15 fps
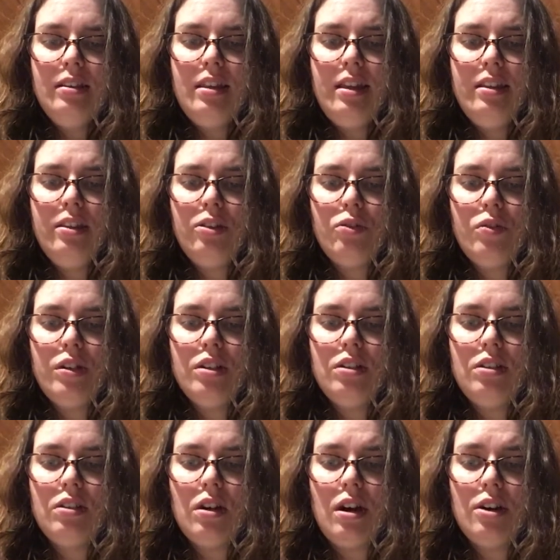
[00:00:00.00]
Then the Grinch
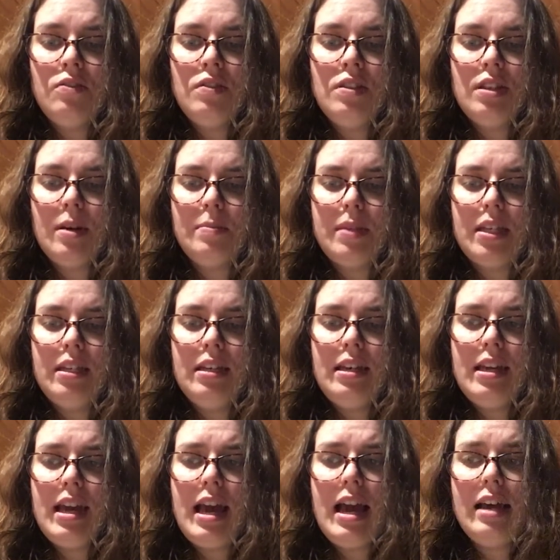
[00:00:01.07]
thought of something
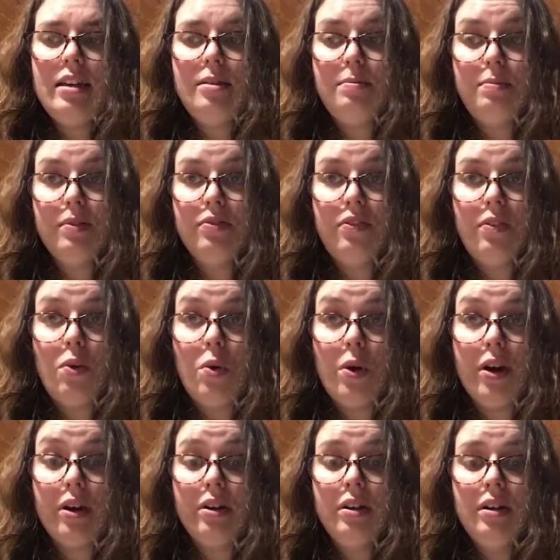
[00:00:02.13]
he hadn't
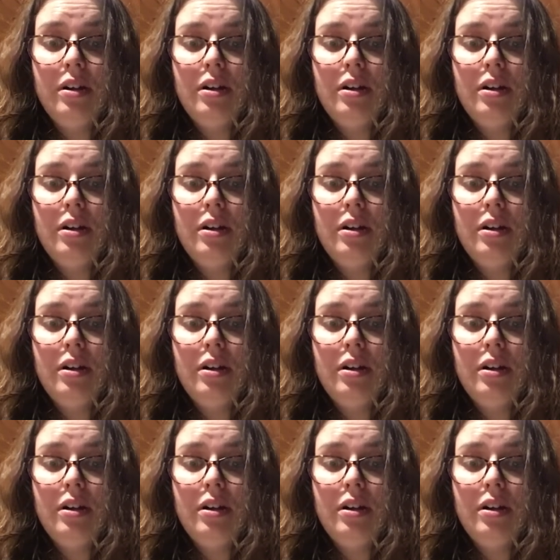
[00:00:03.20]
before.